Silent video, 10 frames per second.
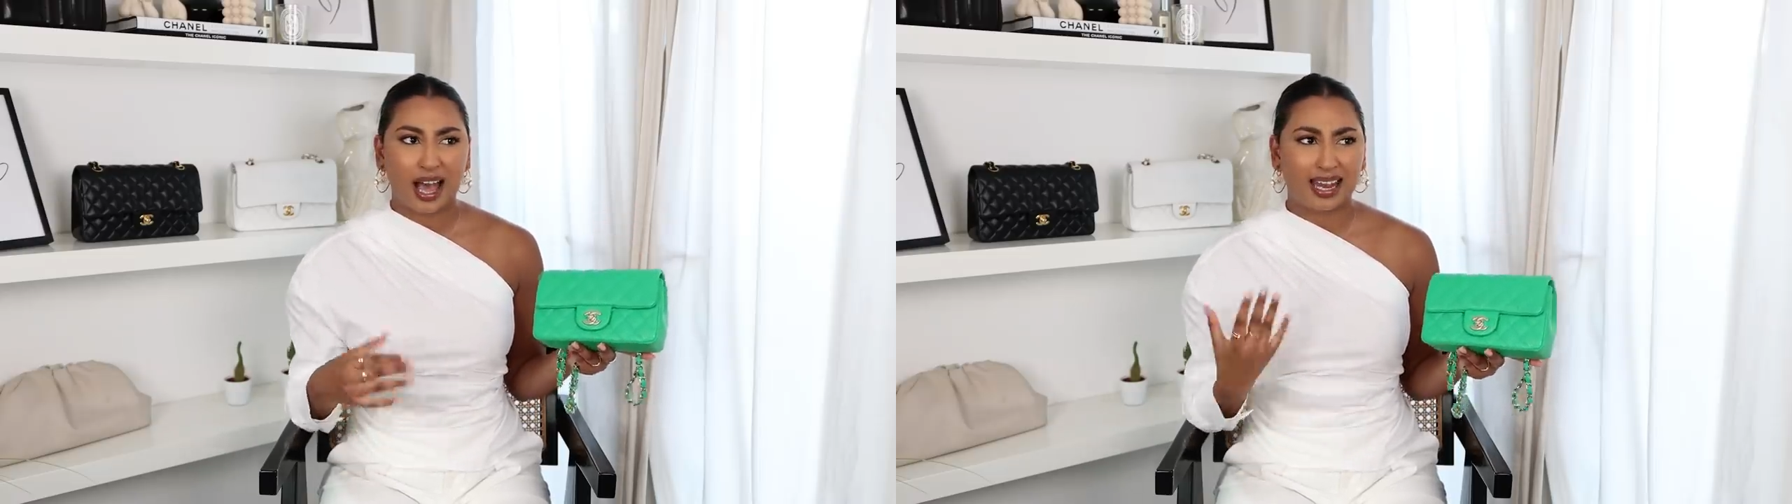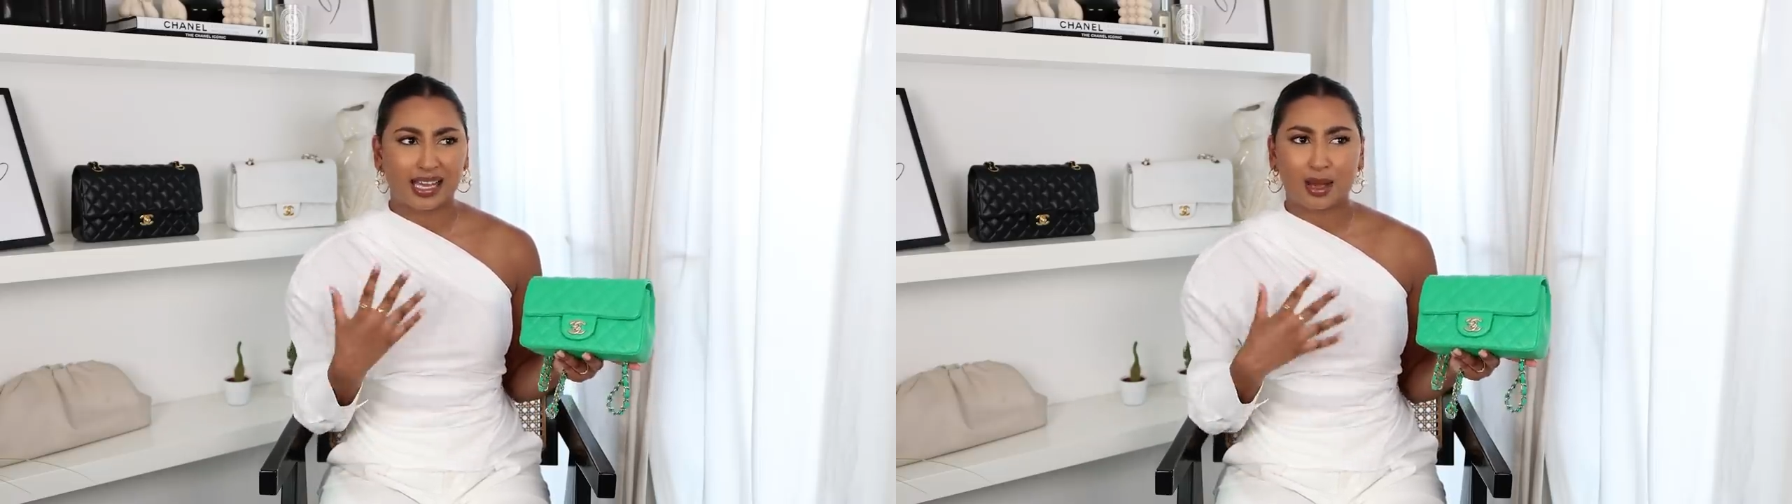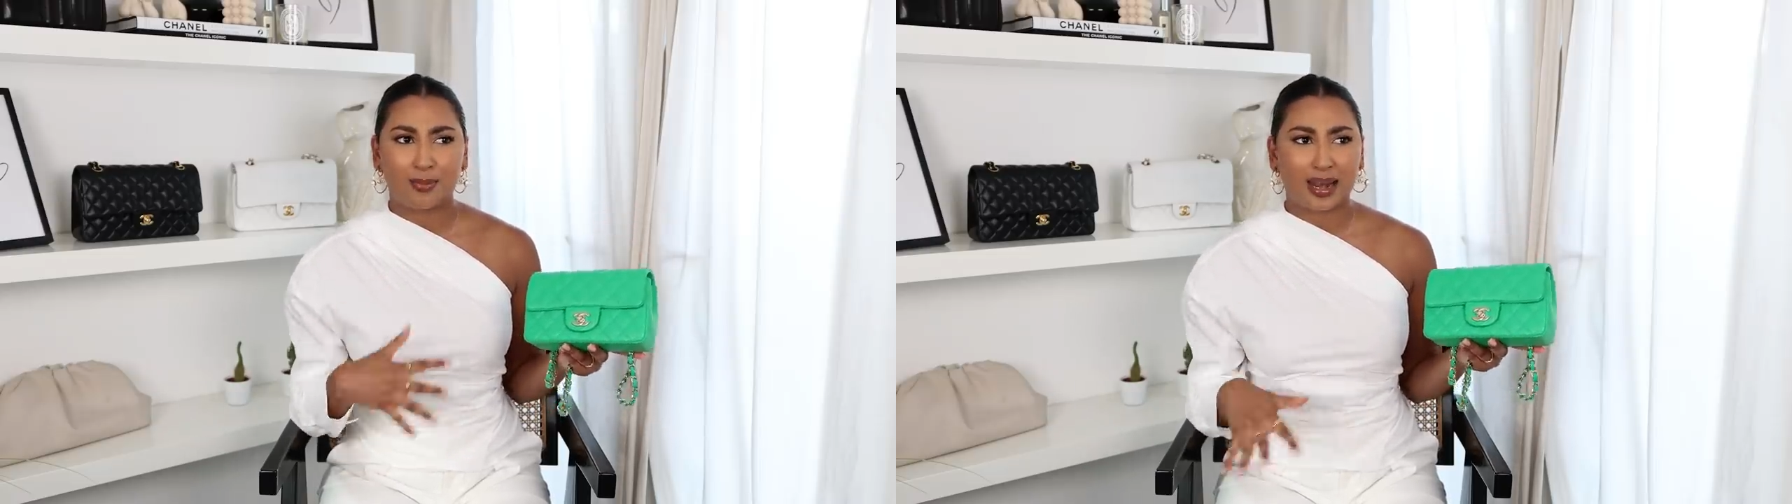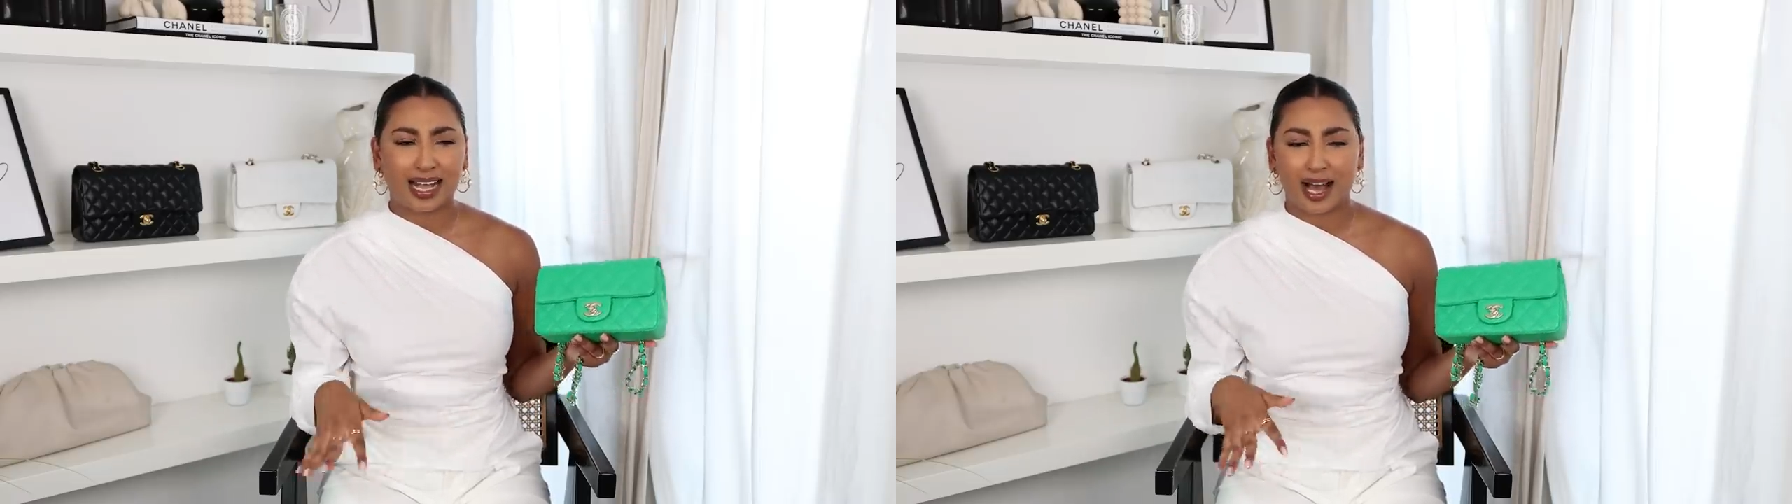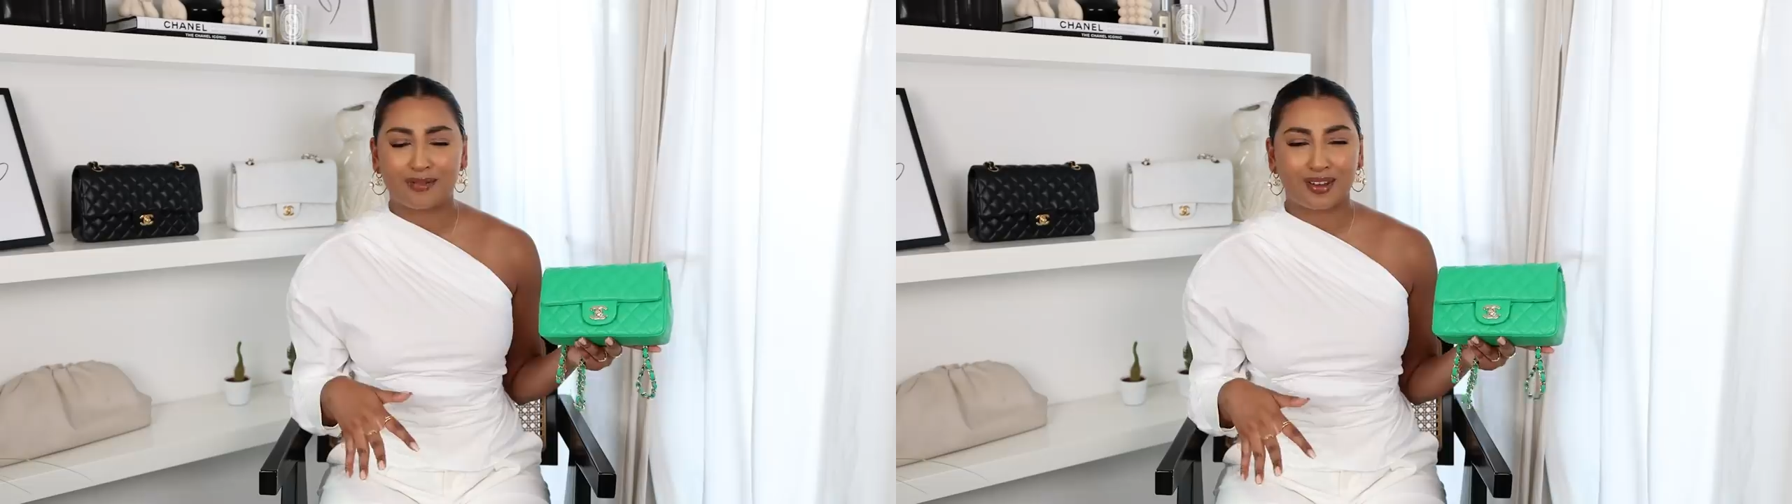and like a
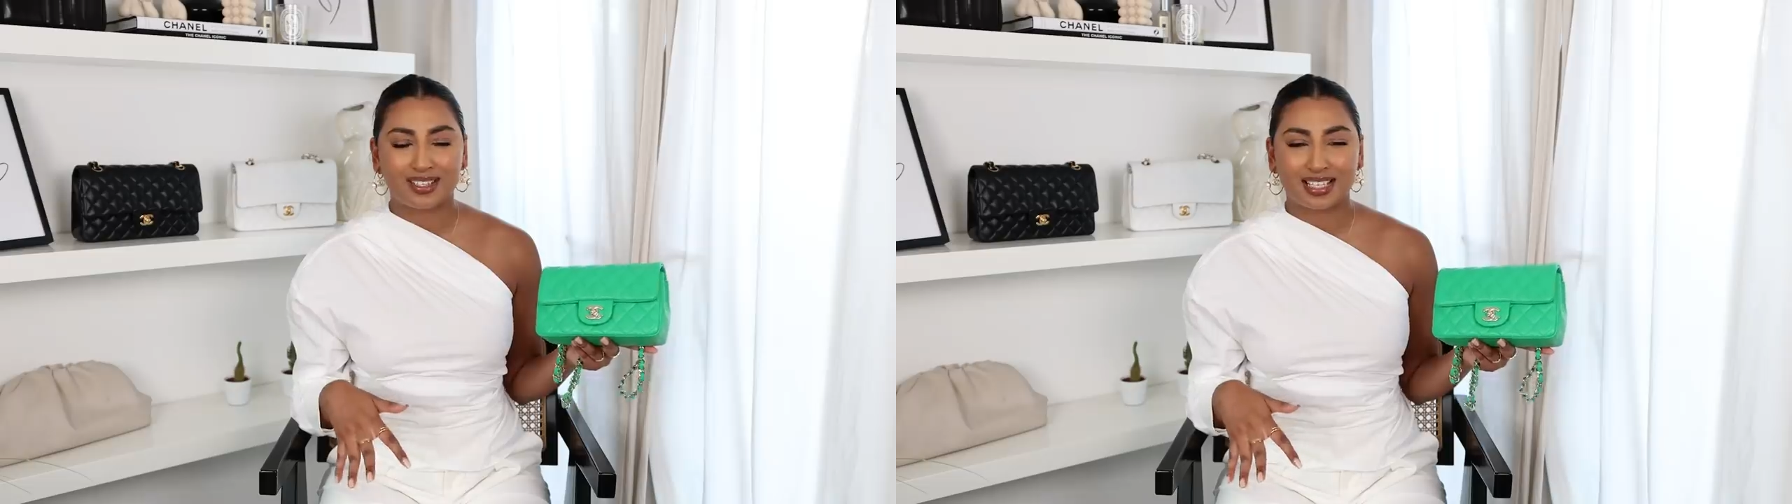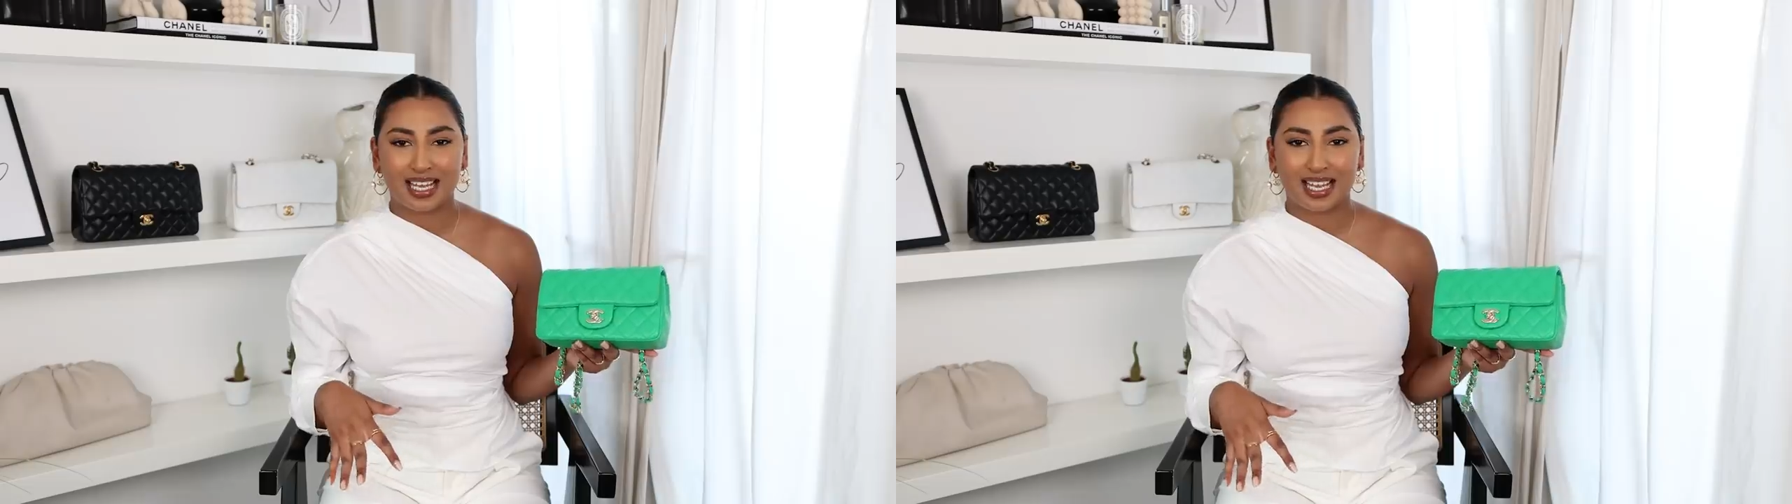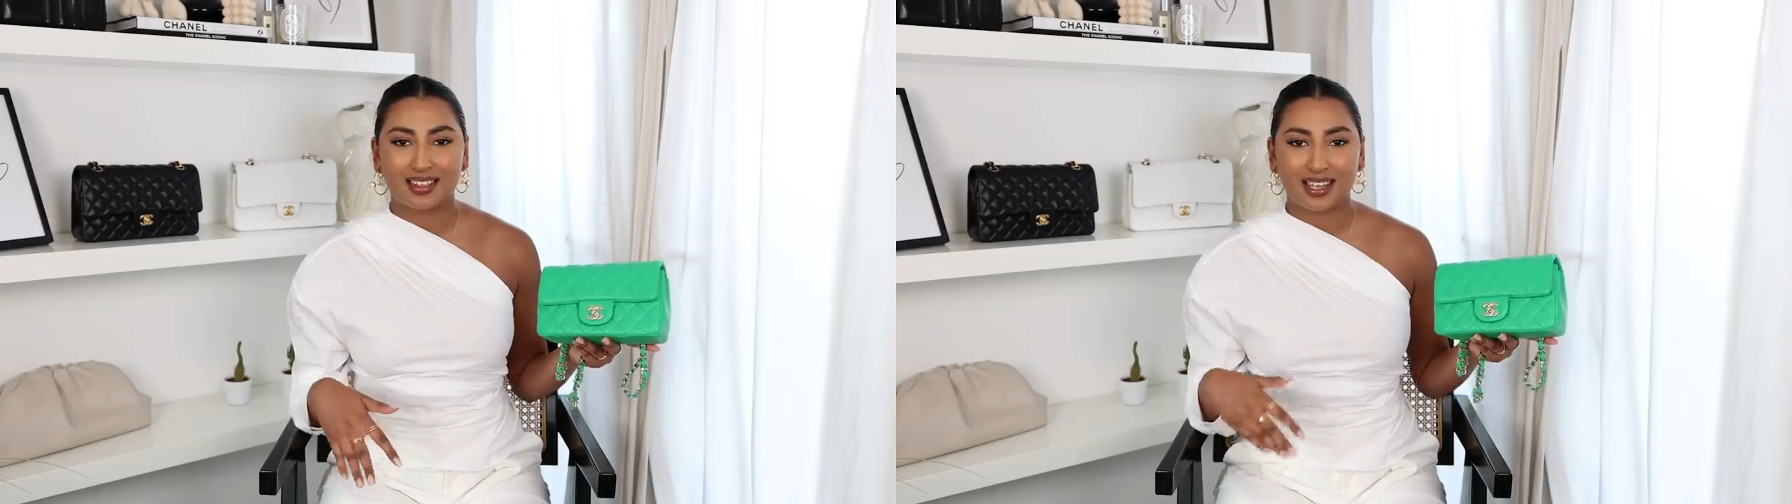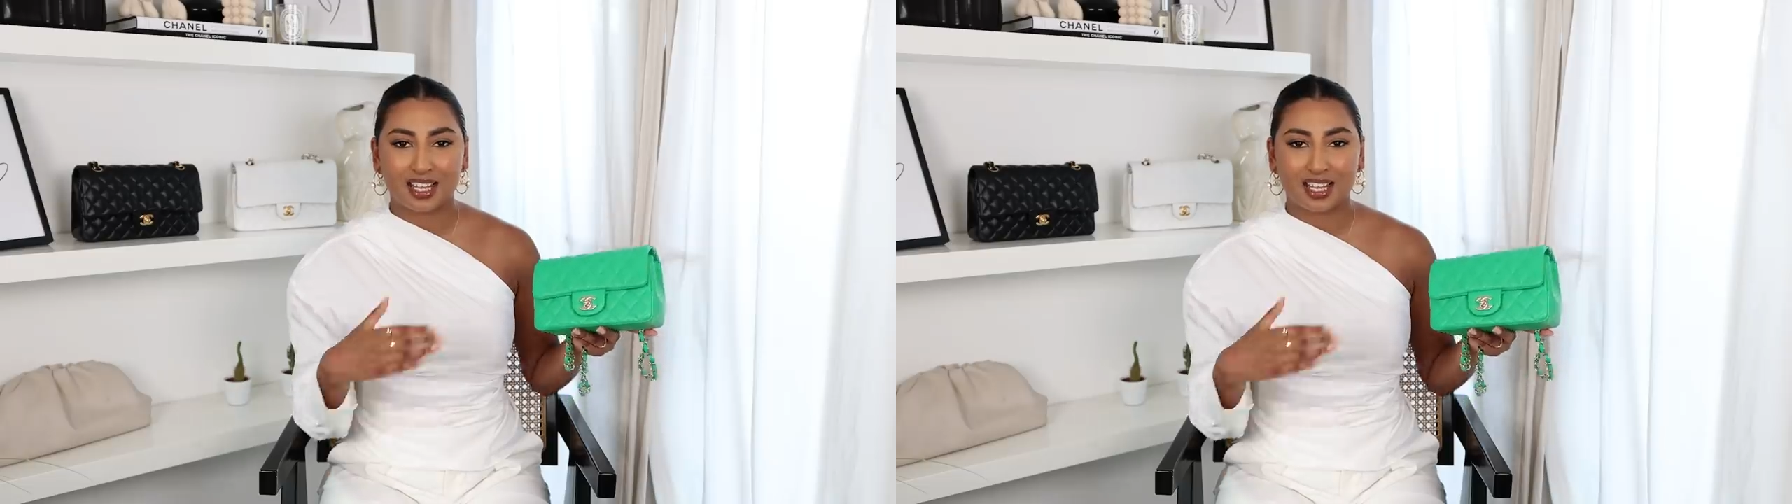black outfit underneath